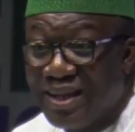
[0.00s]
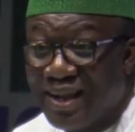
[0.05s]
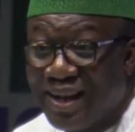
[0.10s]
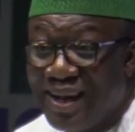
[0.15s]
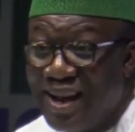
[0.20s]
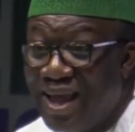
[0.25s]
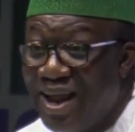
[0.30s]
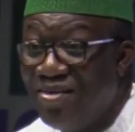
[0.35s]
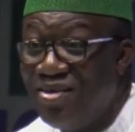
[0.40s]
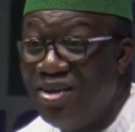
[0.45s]

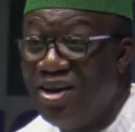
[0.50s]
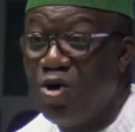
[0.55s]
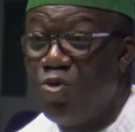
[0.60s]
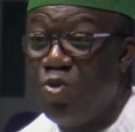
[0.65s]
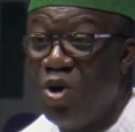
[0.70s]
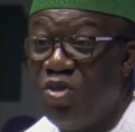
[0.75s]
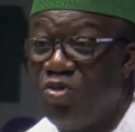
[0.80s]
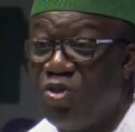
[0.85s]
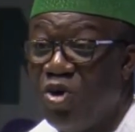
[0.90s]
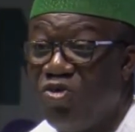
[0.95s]
clearing
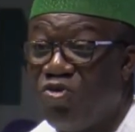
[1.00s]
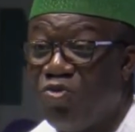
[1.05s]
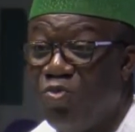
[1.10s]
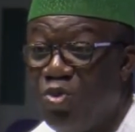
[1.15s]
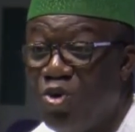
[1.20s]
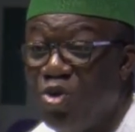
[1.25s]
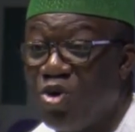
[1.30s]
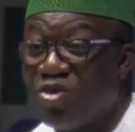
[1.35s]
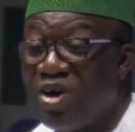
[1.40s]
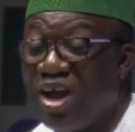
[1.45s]
away those
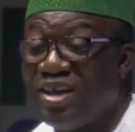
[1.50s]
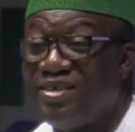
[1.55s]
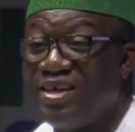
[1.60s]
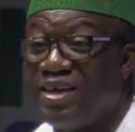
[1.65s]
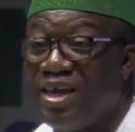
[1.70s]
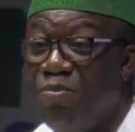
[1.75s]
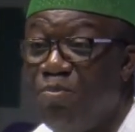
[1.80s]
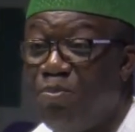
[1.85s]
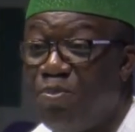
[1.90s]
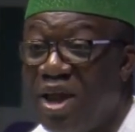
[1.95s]

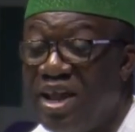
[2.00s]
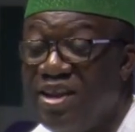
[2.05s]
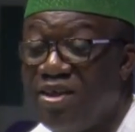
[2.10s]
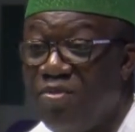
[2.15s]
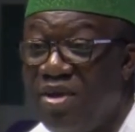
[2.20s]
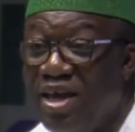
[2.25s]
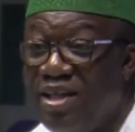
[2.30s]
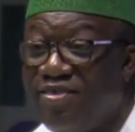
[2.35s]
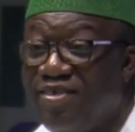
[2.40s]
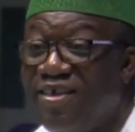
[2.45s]
bureaucratic
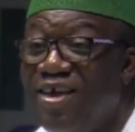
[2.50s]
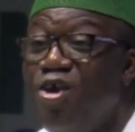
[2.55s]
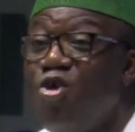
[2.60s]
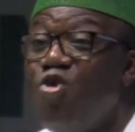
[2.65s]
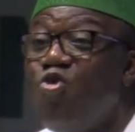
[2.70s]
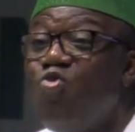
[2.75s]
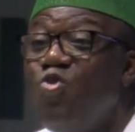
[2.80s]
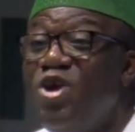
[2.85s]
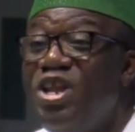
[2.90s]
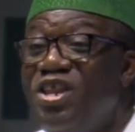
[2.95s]

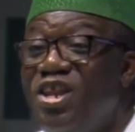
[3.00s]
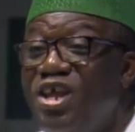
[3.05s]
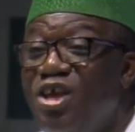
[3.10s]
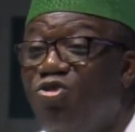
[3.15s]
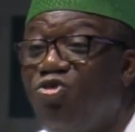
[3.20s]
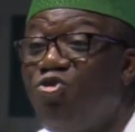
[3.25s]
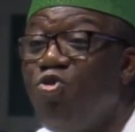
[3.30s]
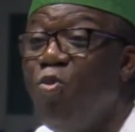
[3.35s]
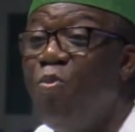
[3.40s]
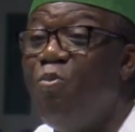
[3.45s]
impediments, we
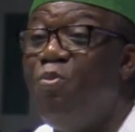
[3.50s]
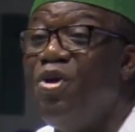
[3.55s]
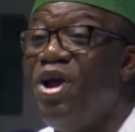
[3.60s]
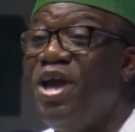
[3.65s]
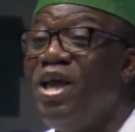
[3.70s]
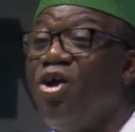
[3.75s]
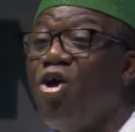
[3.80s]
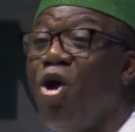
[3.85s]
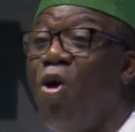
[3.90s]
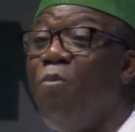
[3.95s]
need to
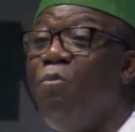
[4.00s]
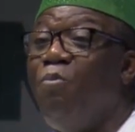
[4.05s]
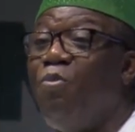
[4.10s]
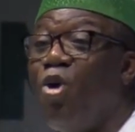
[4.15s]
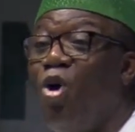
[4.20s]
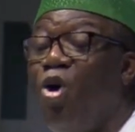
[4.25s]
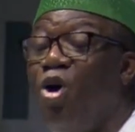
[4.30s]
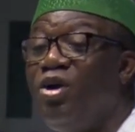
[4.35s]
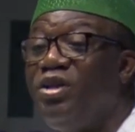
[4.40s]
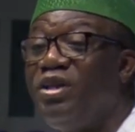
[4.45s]
bring on
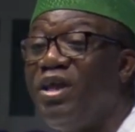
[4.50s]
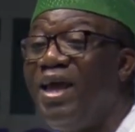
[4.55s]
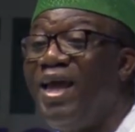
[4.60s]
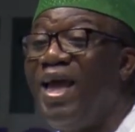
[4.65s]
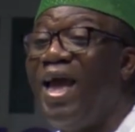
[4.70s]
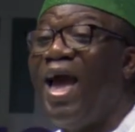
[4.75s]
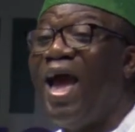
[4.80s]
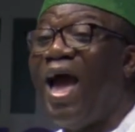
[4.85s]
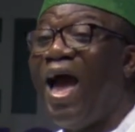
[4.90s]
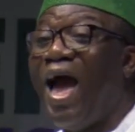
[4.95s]
board
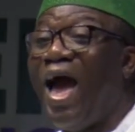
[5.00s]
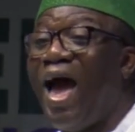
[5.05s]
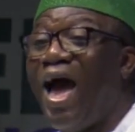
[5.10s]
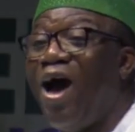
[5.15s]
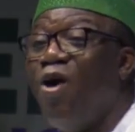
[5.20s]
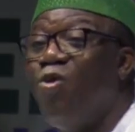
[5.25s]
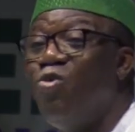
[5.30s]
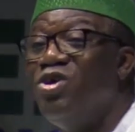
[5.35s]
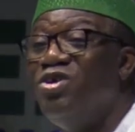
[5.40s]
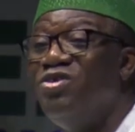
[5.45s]

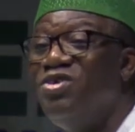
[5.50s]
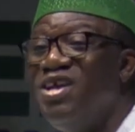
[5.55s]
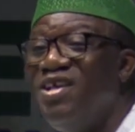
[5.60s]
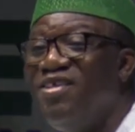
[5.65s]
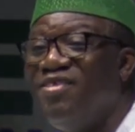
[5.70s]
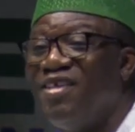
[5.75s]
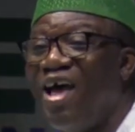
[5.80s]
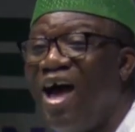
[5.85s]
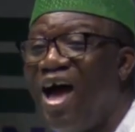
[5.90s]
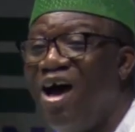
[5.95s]
our
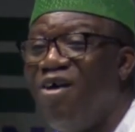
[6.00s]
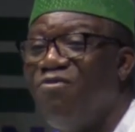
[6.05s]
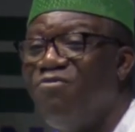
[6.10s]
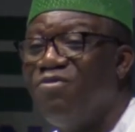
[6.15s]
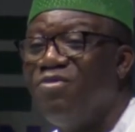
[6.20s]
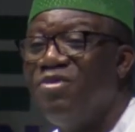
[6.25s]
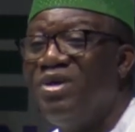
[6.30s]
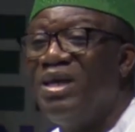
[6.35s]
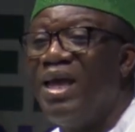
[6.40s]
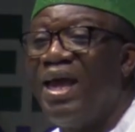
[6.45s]

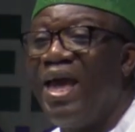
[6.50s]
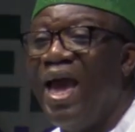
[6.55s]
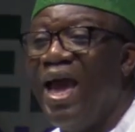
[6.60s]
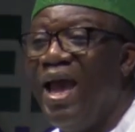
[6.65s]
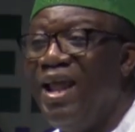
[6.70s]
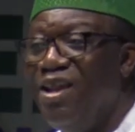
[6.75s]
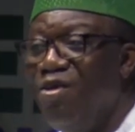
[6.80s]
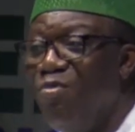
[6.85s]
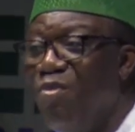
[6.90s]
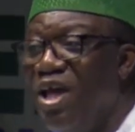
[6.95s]
reserve
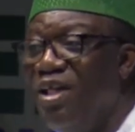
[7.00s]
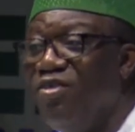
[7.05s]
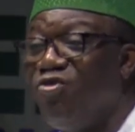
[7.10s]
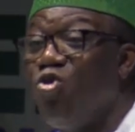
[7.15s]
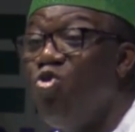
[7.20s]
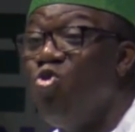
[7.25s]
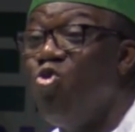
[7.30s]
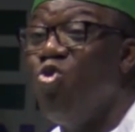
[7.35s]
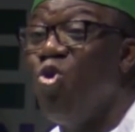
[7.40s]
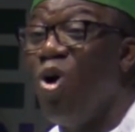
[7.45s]
elements
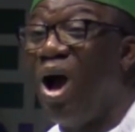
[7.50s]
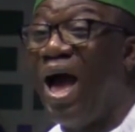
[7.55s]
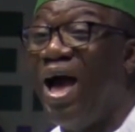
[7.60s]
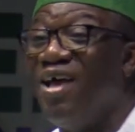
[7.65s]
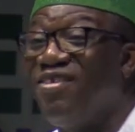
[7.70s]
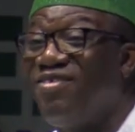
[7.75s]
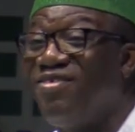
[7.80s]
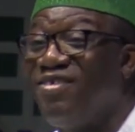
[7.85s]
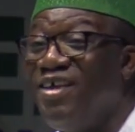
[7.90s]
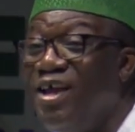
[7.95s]
who
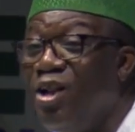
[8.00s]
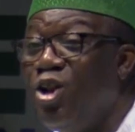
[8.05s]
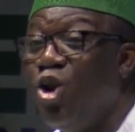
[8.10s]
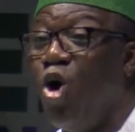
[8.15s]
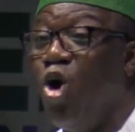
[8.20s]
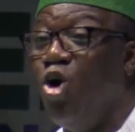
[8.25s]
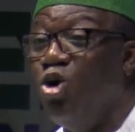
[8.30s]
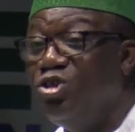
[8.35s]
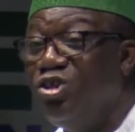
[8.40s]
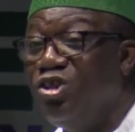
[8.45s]
are
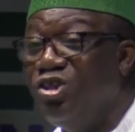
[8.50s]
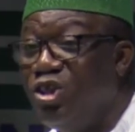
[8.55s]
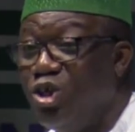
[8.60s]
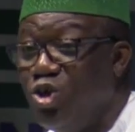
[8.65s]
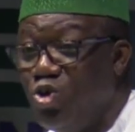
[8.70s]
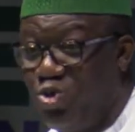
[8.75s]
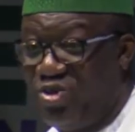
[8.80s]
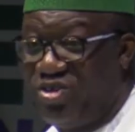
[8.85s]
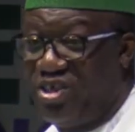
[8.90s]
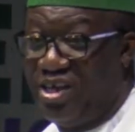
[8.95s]
still on
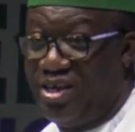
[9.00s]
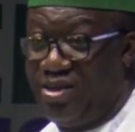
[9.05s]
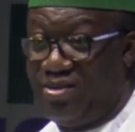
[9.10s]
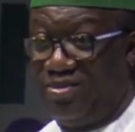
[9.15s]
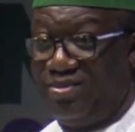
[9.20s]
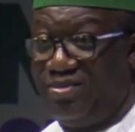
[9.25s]
duty.